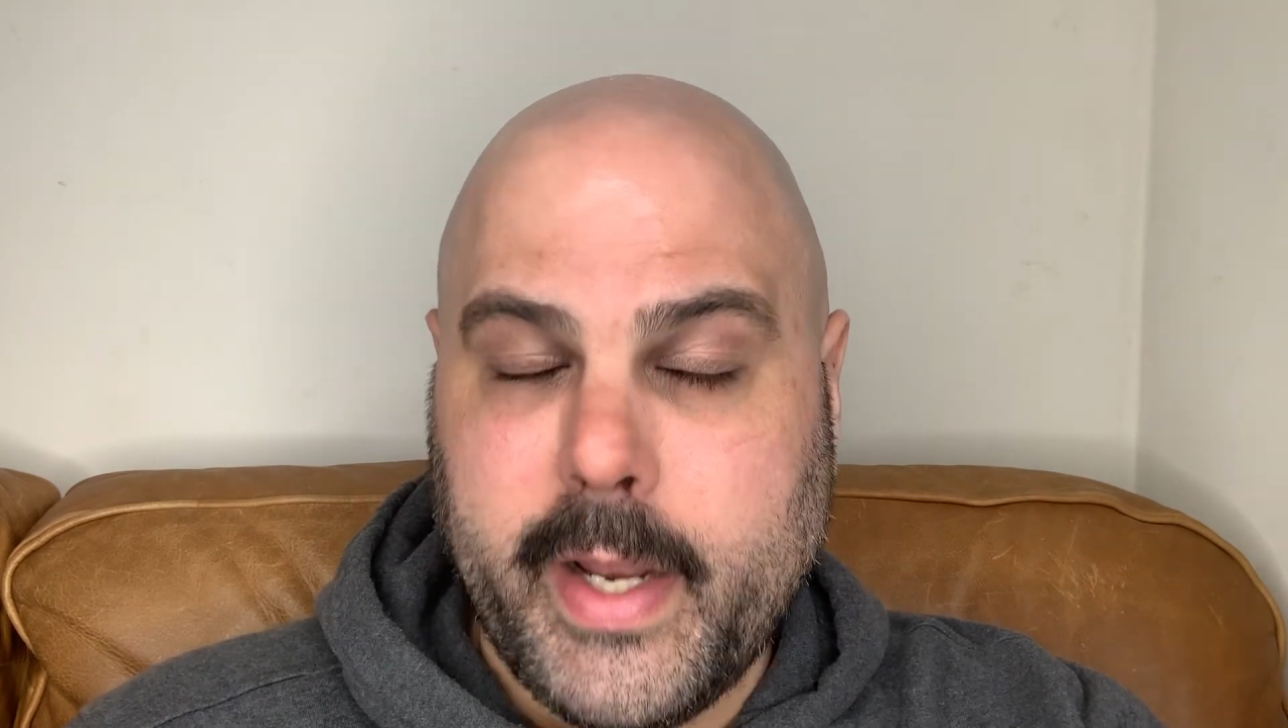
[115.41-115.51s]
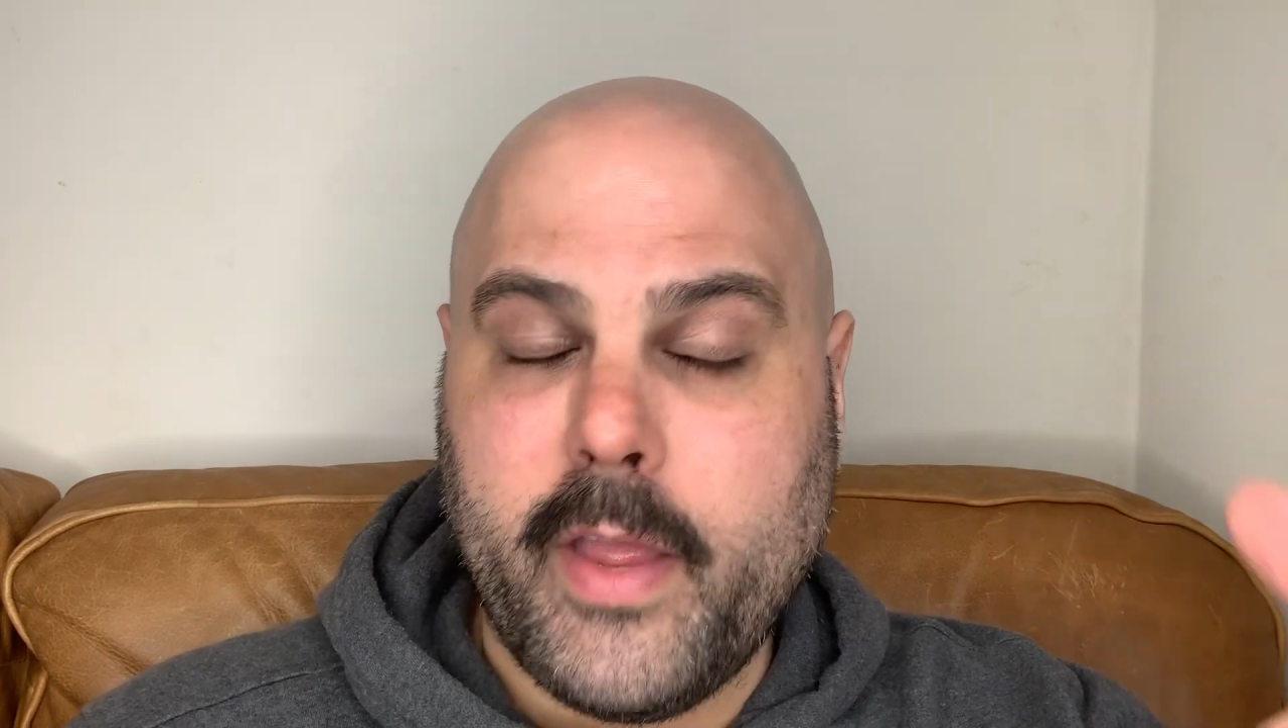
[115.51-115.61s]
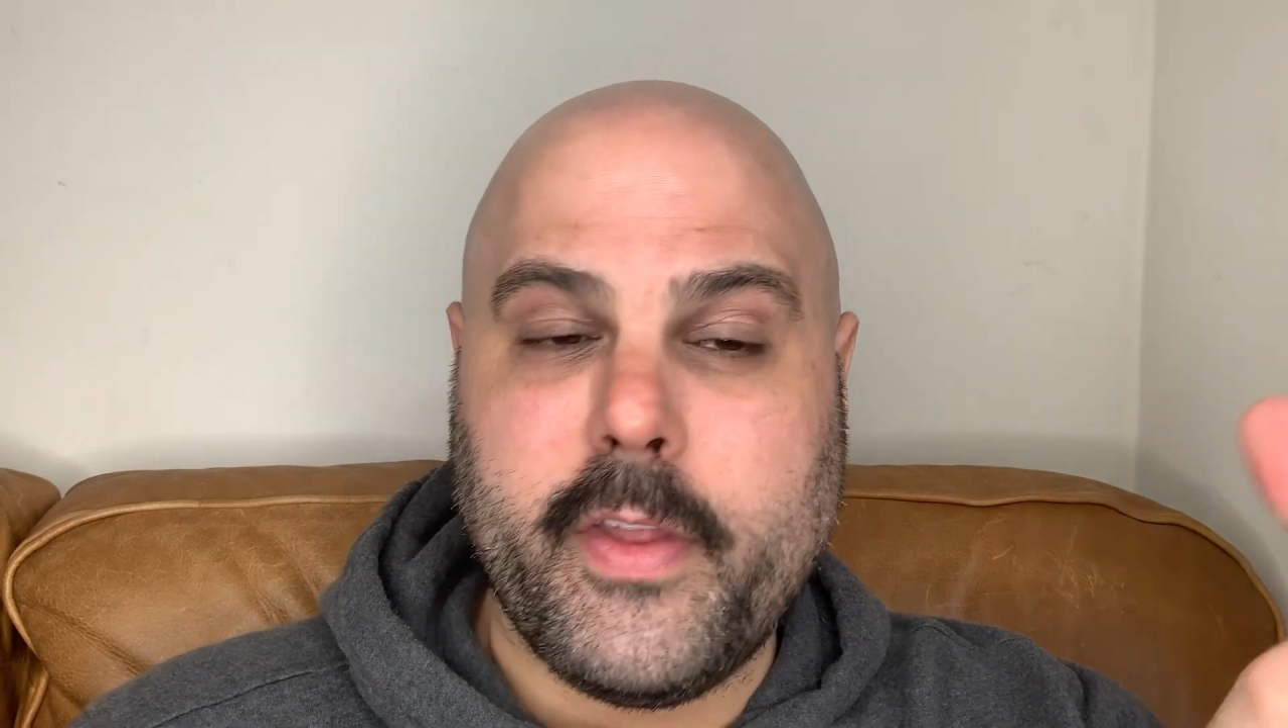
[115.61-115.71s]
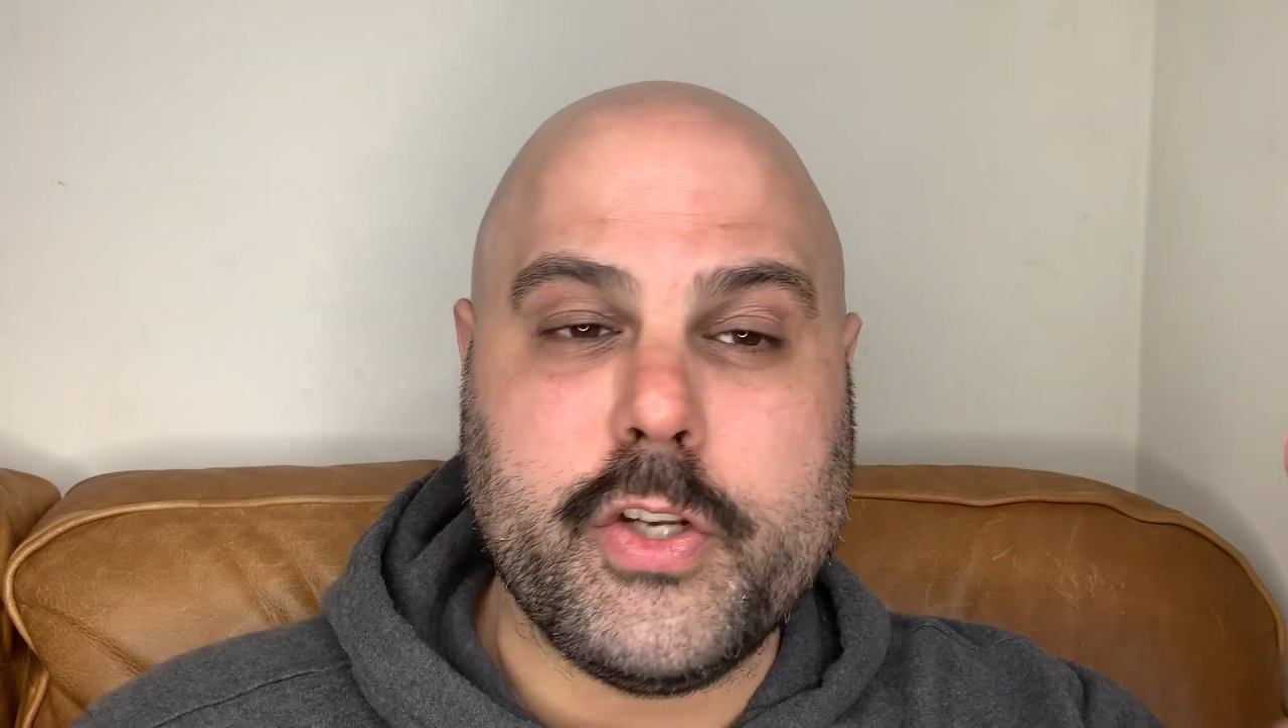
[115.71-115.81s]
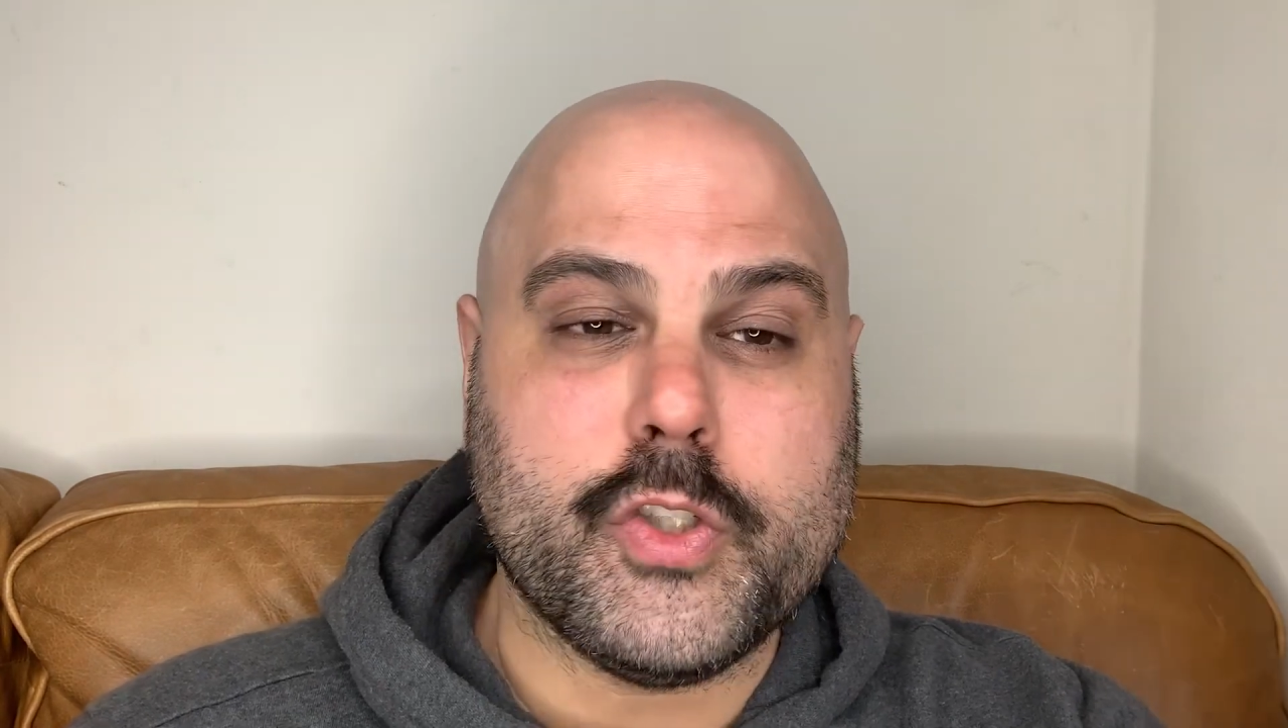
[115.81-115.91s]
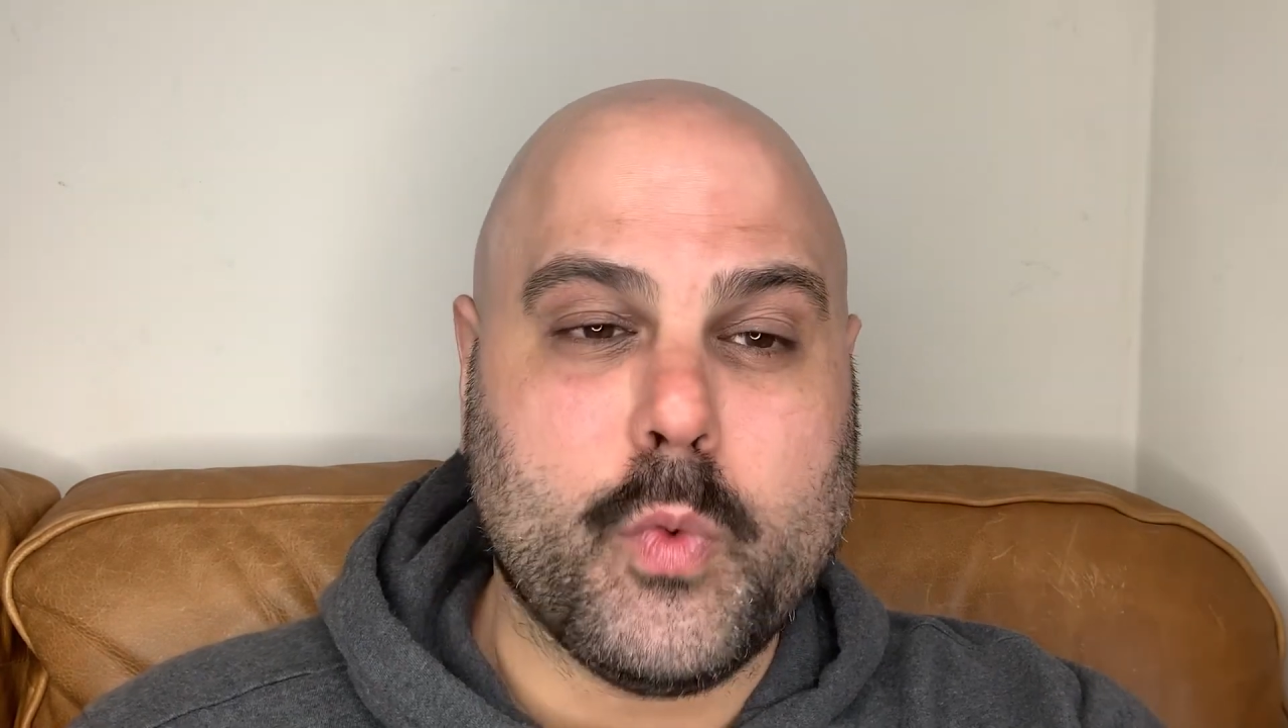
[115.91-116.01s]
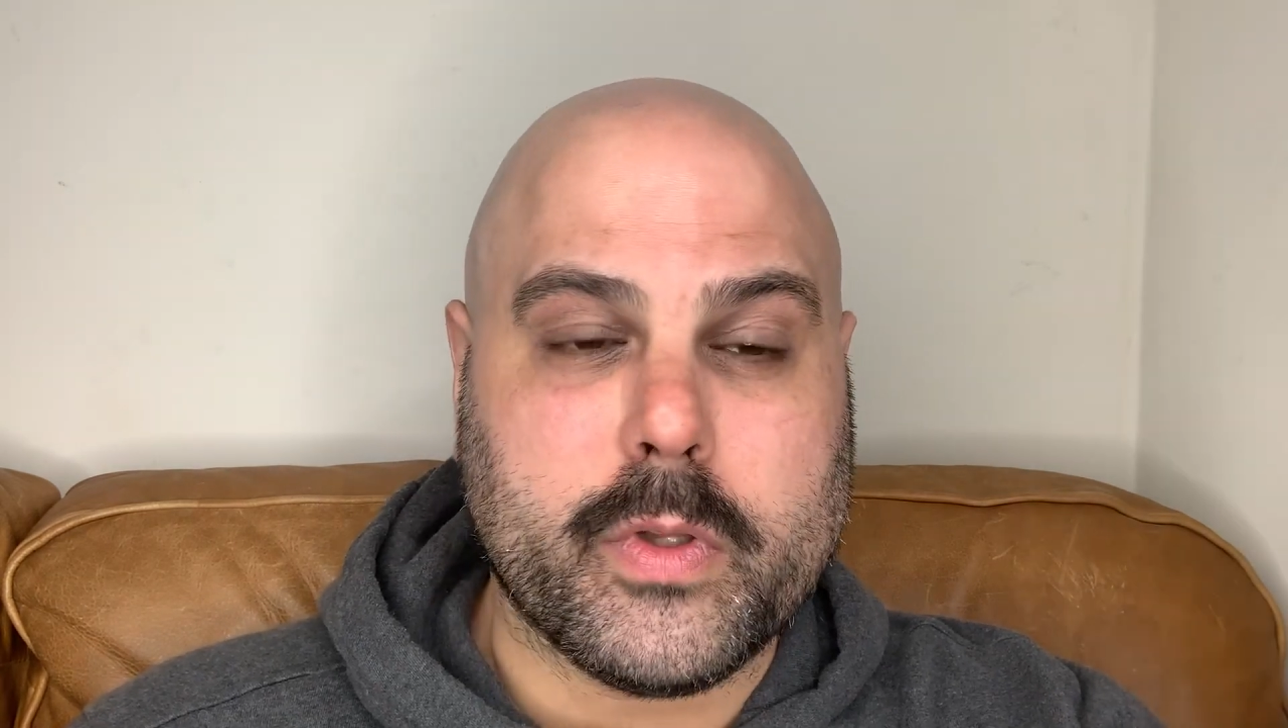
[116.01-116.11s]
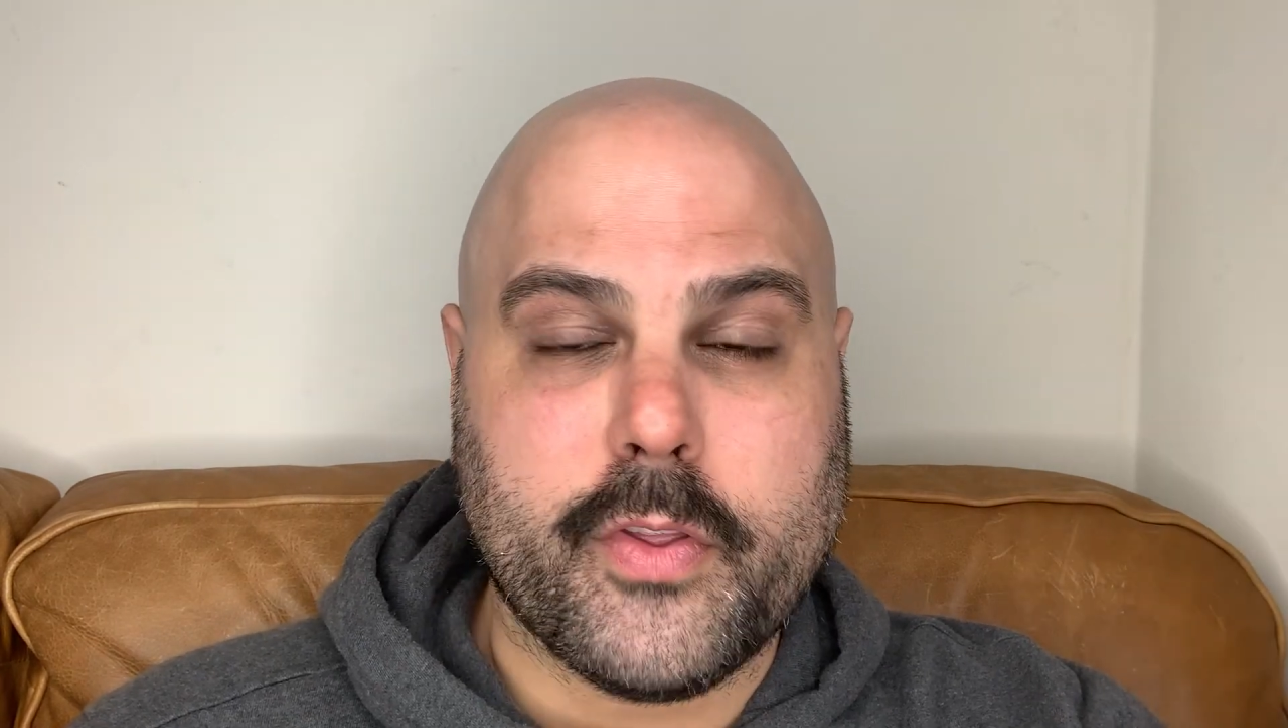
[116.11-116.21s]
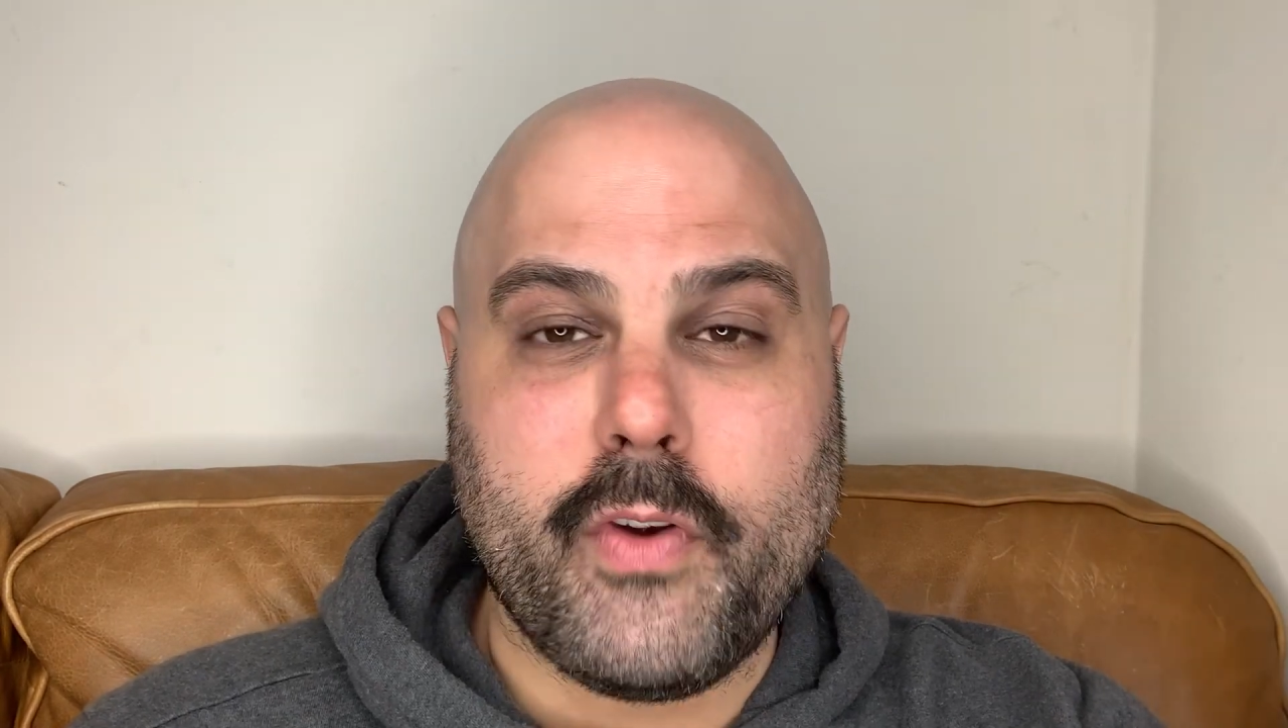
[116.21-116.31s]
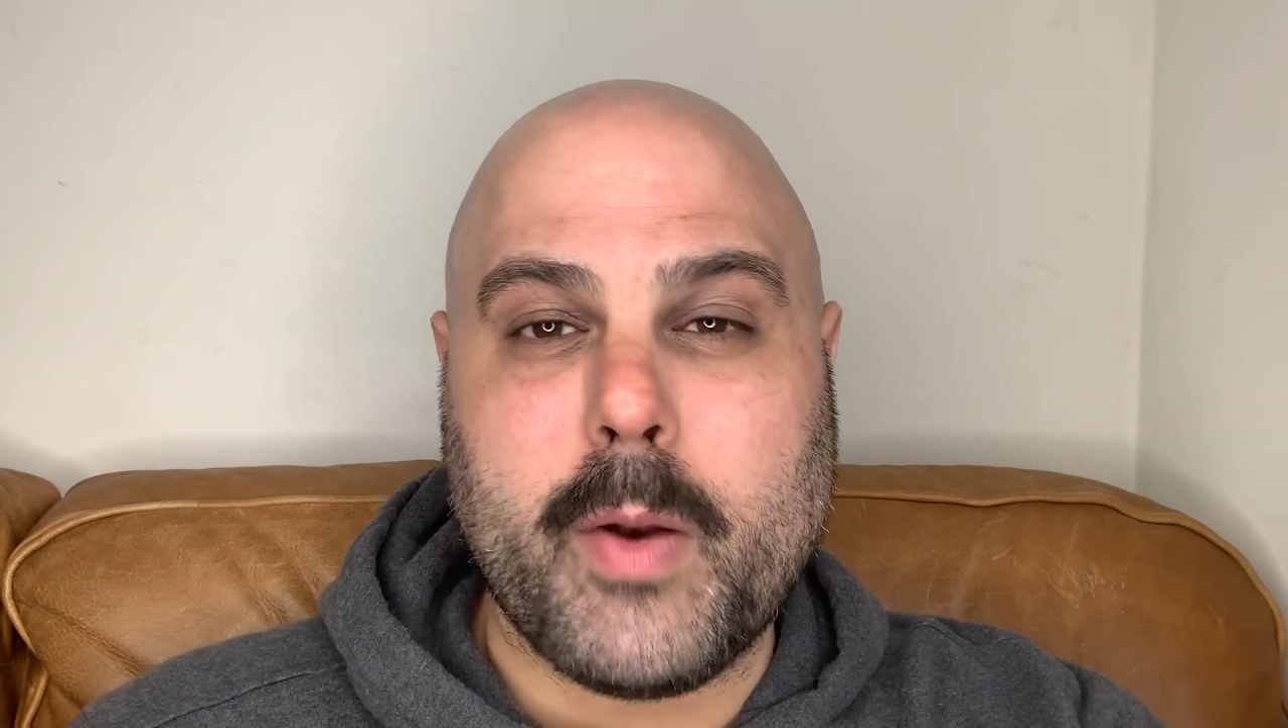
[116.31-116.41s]
and then you just work
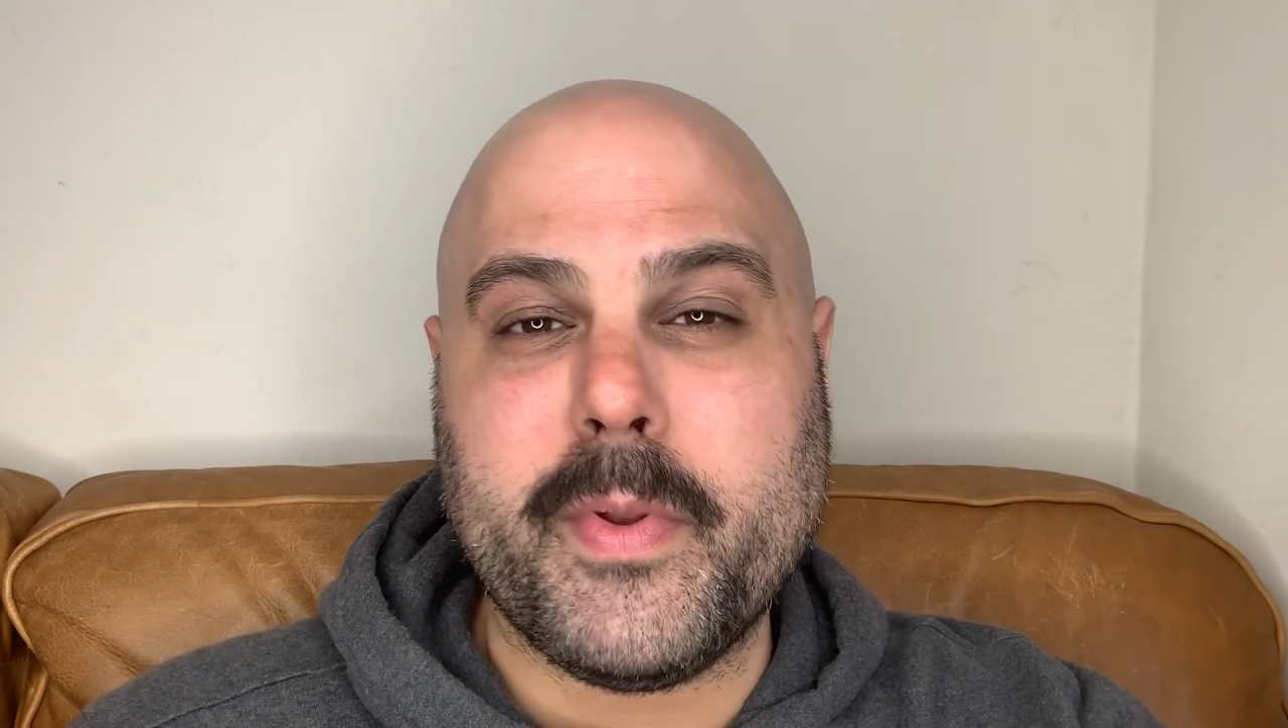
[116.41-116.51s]
the throttle.